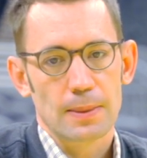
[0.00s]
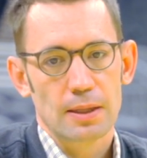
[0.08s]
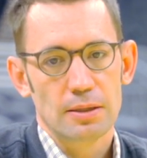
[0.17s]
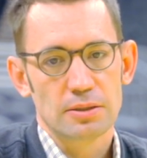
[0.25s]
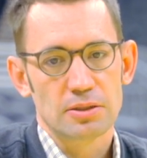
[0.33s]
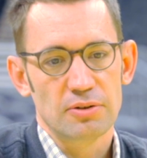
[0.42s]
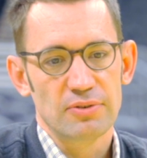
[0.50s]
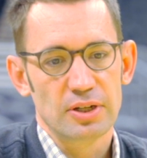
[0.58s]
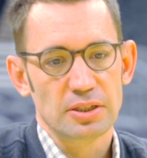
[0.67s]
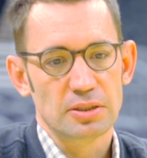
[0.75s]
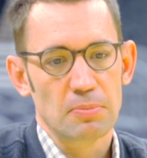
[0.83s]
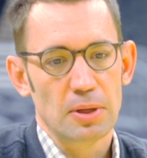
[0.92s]
and serving
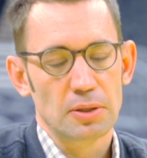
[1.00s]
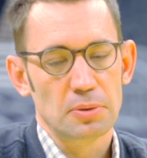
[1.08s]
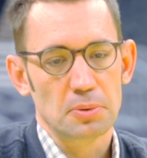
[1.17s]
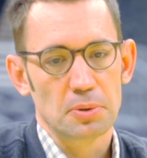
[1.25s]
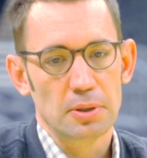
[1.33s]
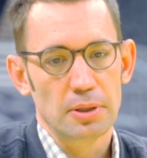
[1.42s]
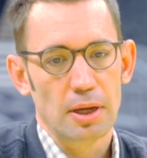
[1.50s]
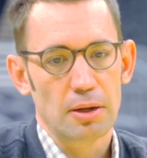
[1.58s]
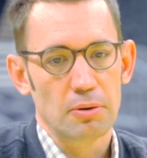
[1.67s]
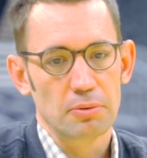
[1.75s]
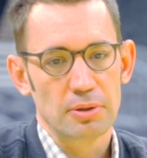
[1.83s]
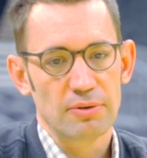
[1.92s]
as a mentor, not
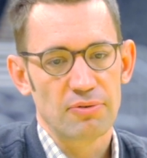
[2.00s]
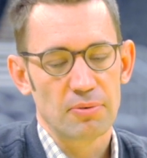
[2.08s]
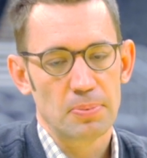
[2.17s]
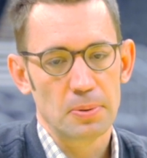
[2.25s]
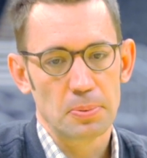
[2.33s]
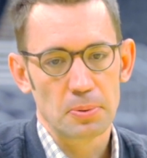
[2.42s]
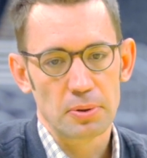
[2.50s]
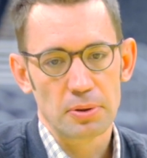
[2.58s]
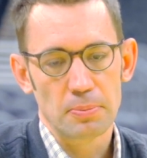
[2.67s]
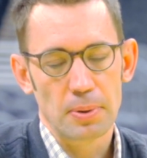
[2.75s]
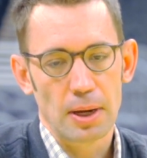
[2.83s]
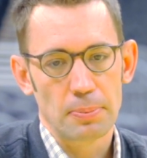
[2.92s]
only for people
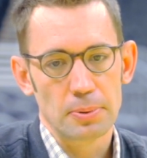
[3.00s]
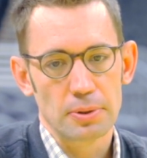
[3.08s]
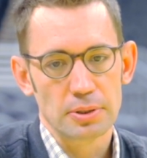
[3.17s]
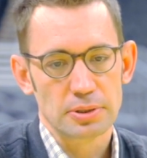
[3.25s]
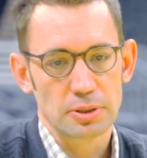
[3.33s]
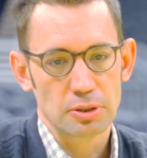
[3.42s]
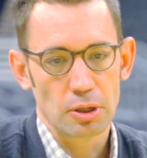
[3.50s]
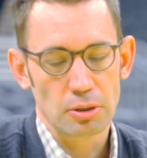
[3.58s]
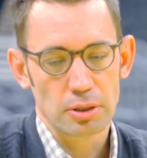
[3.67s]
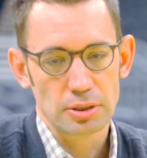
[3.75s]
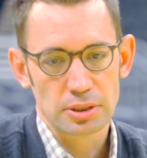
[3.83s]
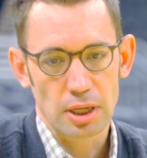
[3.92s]
within Populous and
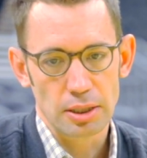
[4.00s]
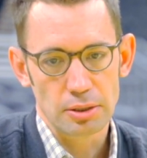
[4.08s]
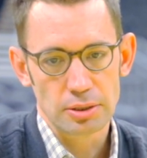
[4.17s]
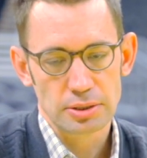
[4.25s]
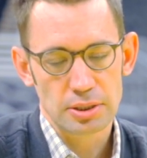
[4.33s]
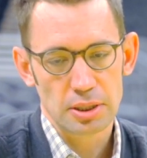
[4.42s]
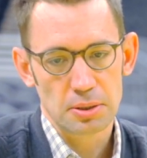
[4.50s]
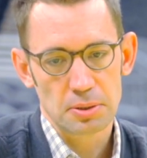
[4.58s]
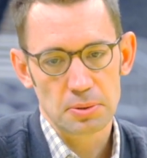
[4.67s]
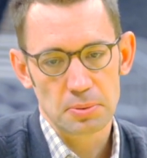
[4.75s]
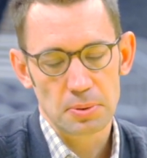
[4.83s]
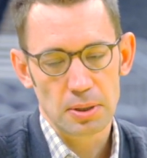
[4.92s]
younger designers that,
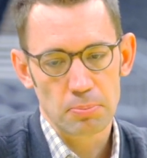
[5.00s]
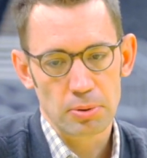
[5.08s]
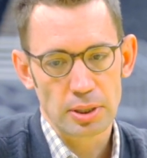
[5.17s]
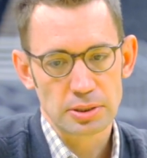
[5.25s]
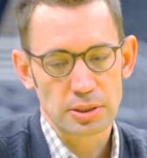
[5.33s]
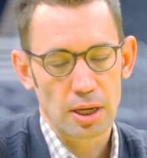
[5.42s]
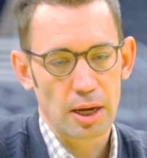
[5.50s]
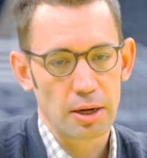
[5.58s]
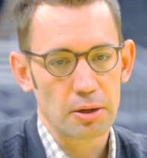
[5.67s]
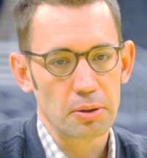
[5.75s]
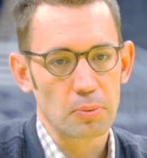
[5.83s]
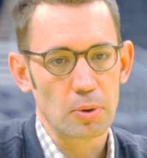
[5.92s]
that we're blessed to
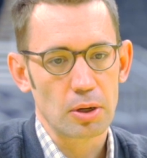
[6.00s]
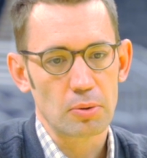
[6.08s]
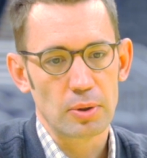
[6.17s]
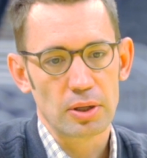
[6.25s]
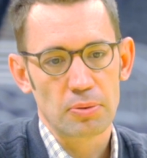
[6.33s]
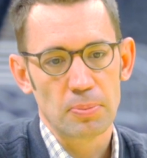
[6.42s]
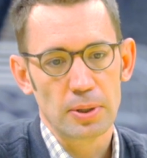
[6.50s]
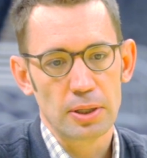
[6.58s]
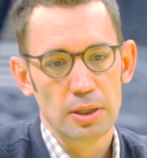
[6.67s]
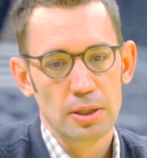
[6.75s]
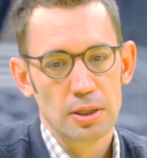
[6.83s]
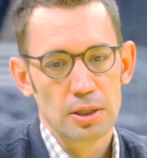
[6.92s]
hire and work with, but,
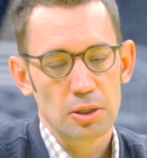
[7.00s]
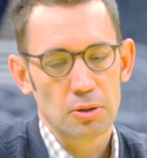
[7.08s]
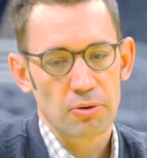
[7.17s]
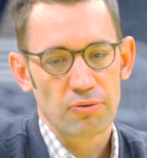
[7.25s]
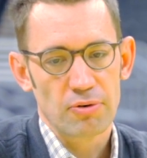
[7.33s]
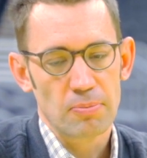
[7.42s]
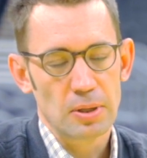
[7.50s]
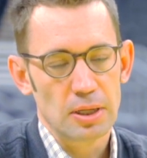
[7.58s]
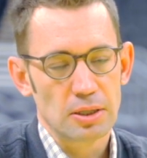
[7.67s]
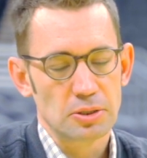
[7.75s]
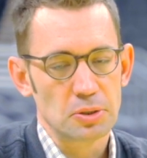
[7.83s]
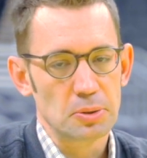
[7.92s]
you know, for me,
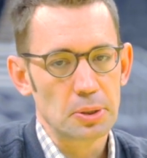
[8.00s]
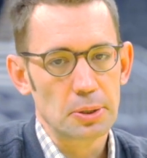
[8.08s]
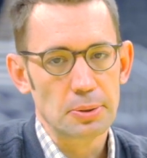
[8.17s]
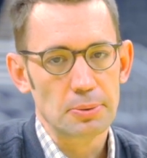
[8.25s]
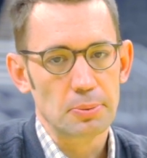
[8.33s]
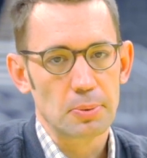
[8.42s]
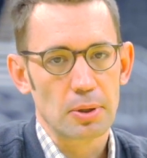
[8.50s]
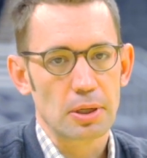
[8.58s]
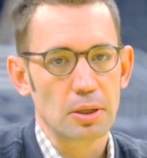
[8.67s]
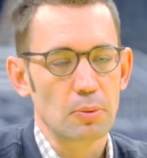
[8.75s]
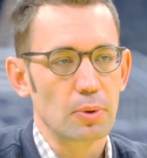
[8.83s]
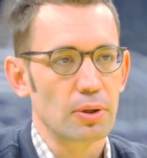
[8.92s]
as you know,
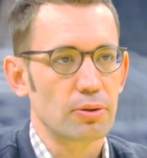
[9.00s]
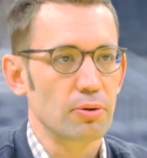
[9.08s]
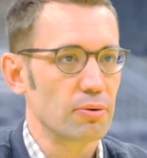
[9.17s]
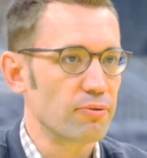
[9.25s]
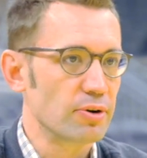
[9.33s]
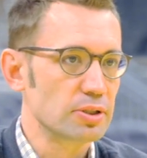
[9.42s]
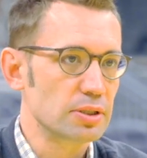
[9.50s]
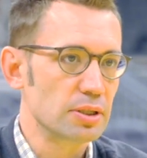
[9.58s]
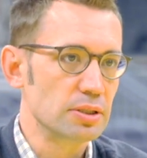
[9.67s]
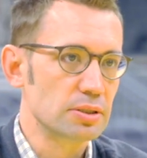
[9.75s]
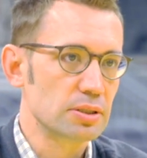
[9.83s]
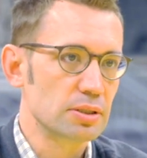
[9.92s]
working with
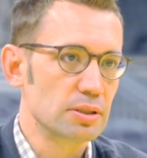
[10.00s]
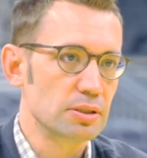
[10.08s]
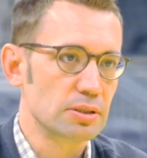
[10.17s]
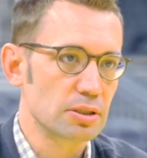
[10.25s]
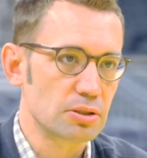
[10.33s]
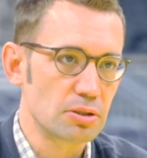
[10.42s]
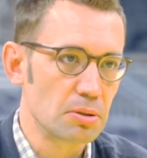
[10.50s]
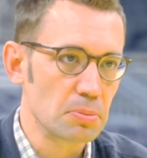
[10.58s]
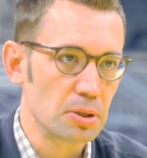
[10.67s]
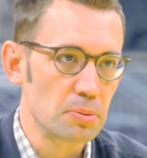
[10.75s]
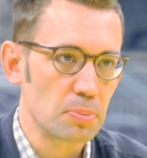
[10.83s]
universities is extremely